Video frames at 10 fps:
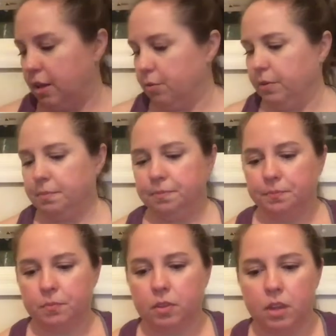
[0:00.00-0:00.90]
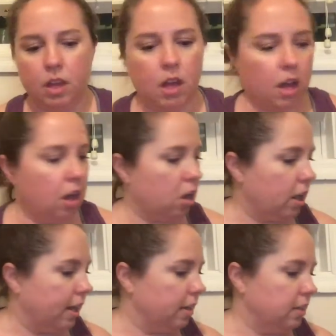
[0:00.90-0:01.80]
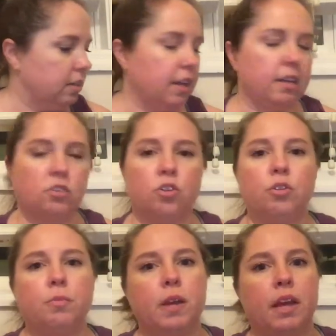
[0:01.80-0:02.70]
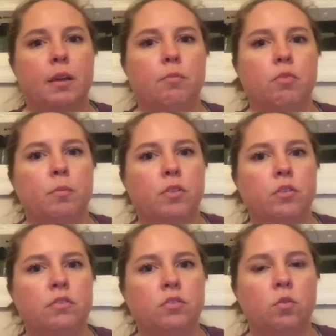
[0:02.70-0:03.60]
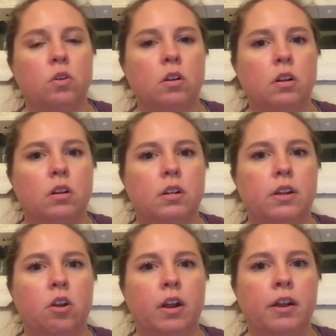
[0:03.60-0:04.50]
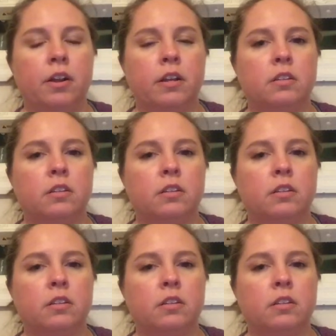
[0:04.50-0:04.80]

that one. Alright, this next group came from a thrift store near our area.